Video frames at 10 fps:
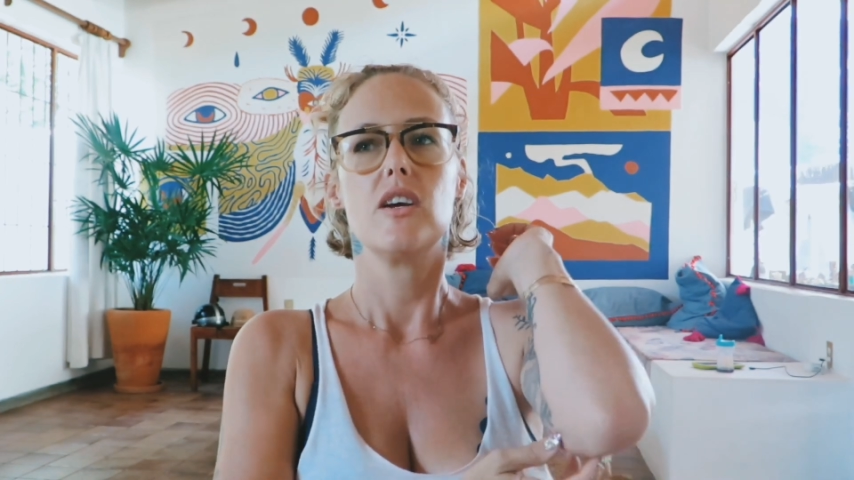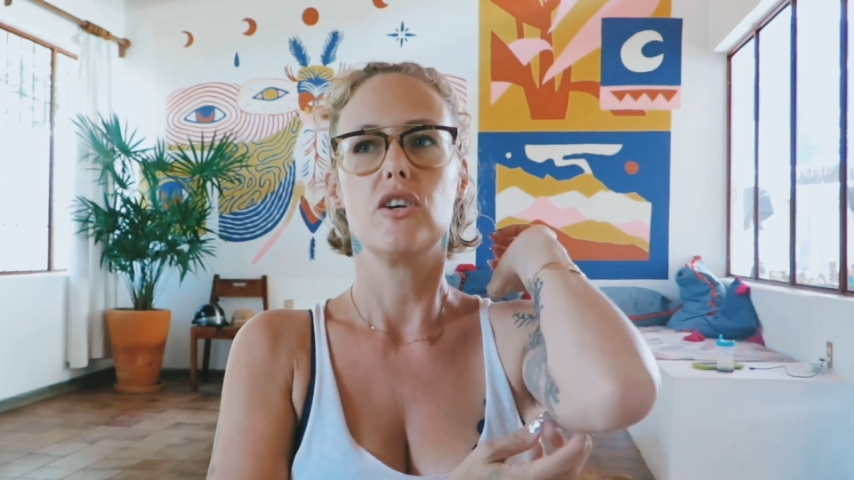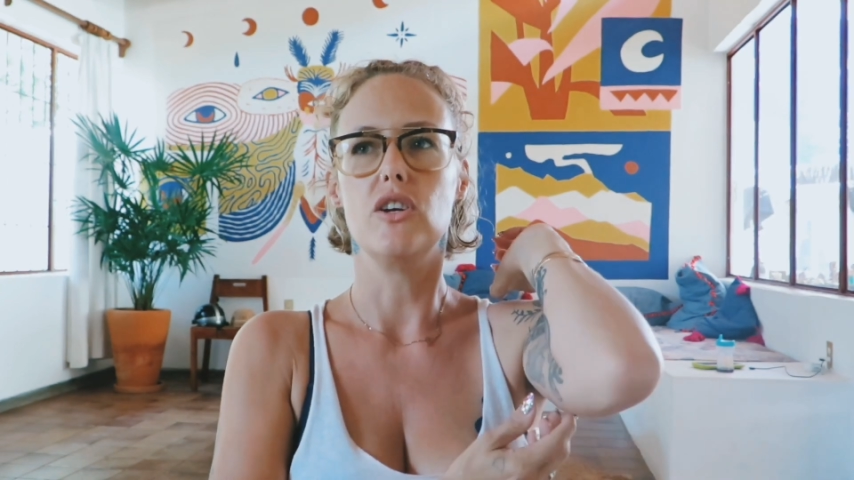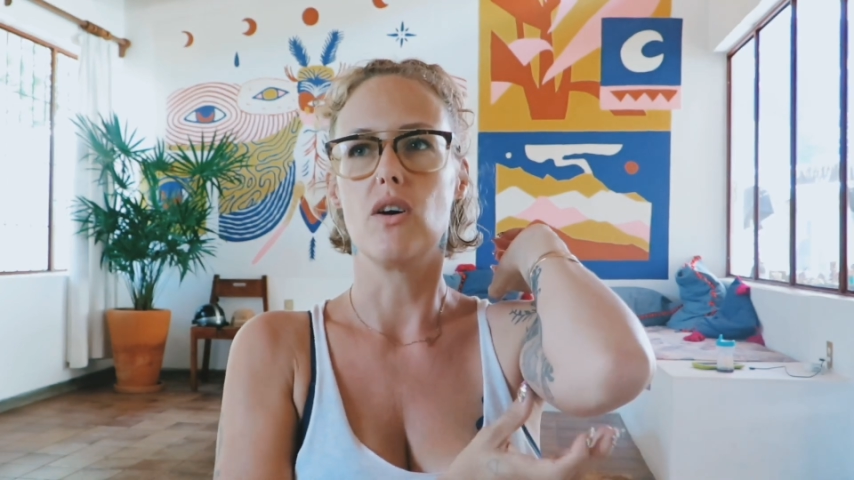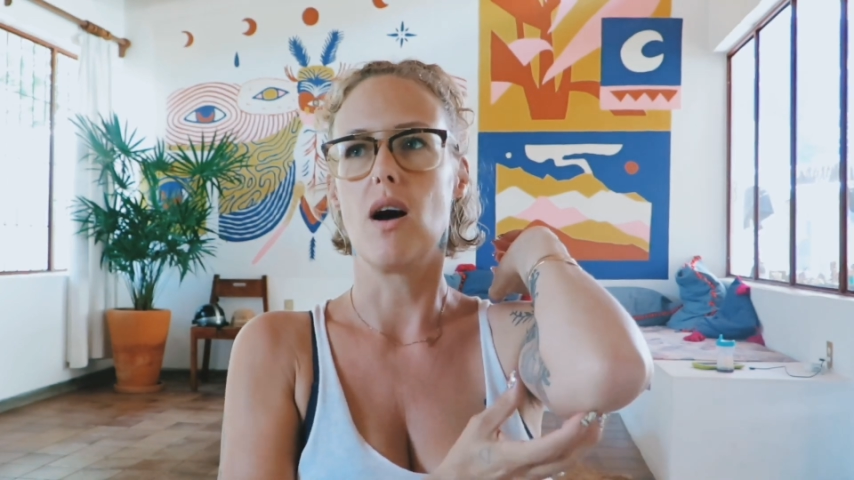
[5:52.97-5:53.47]

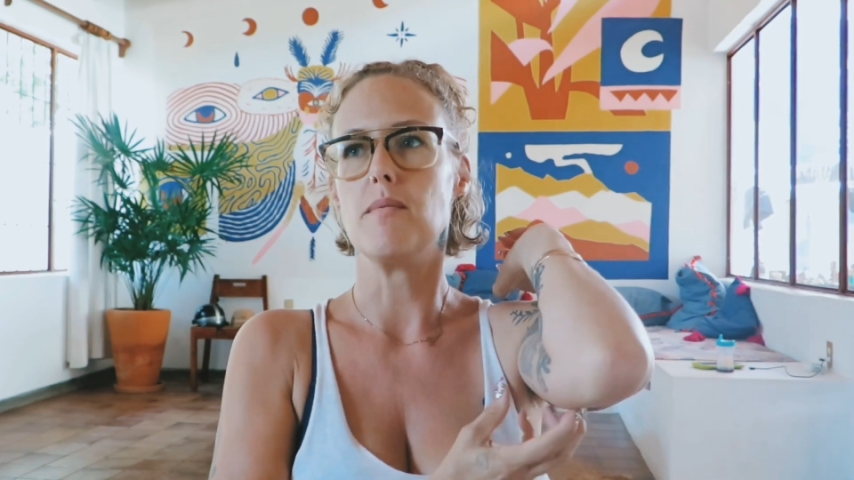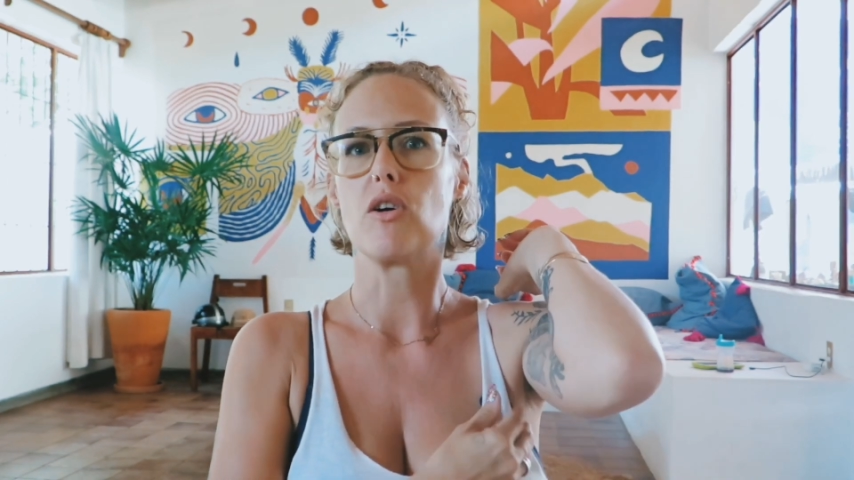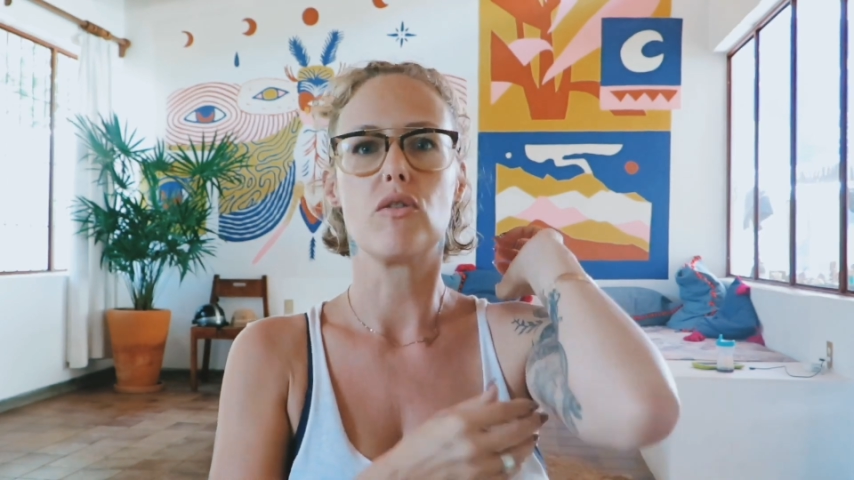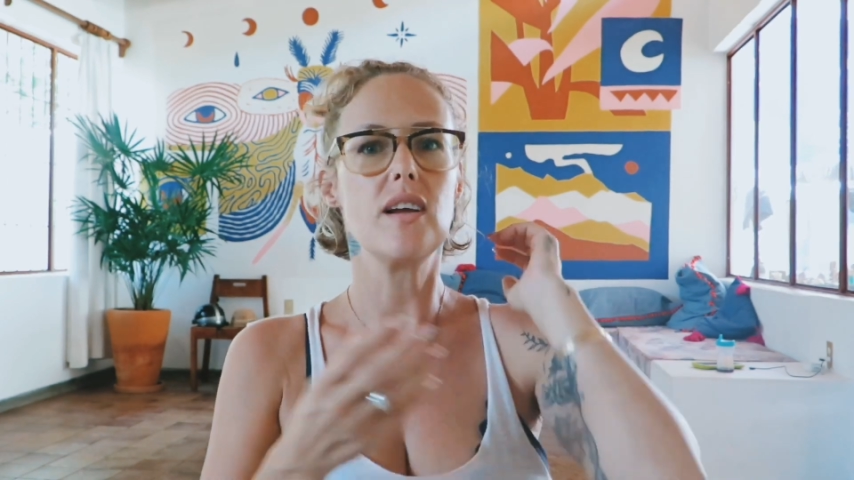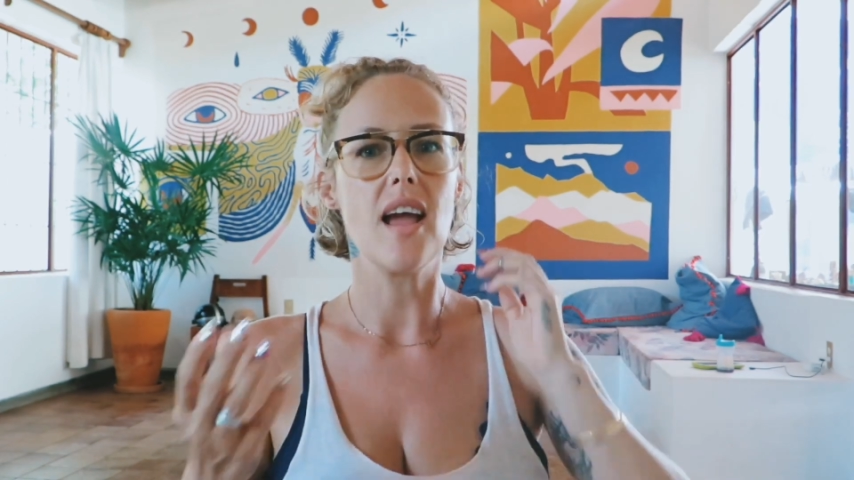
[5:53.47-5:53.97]
you know, I'm a
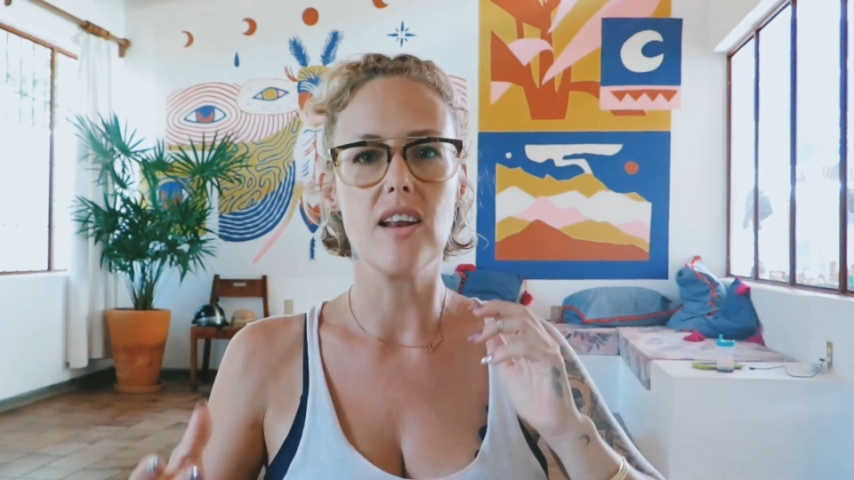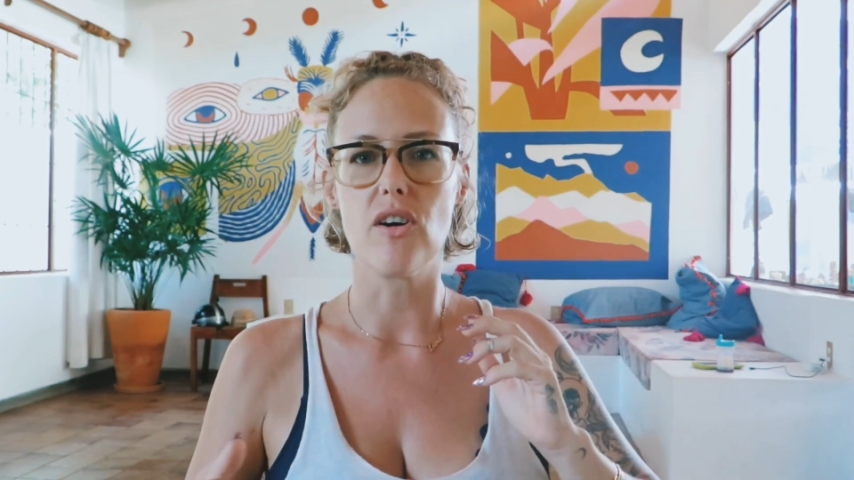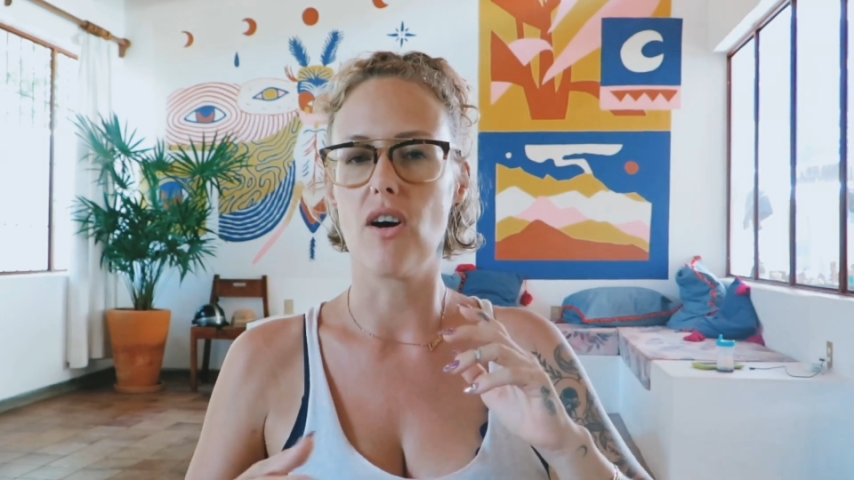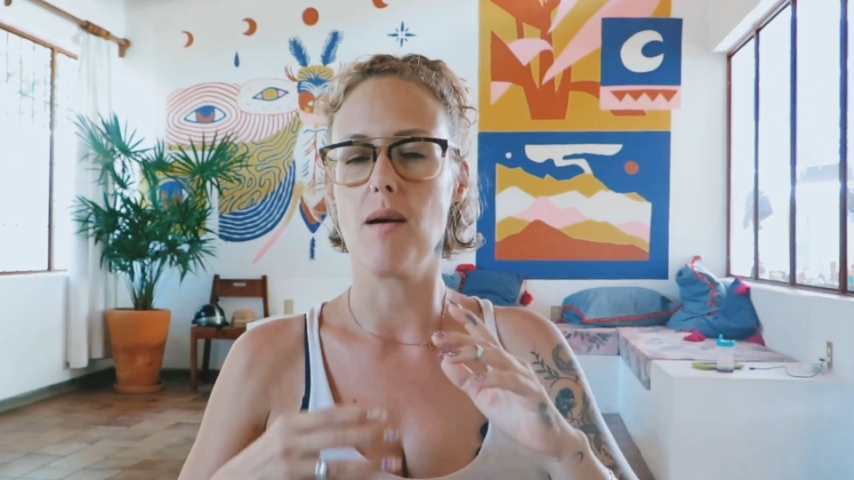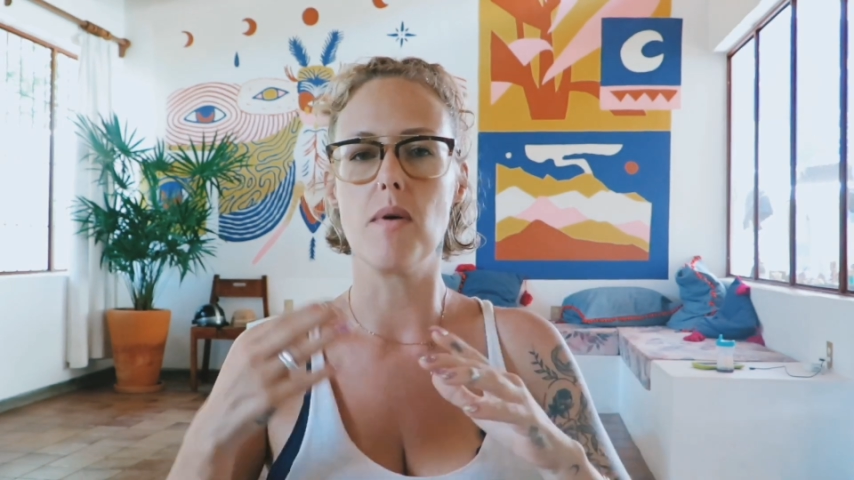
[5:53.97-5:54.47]
creator.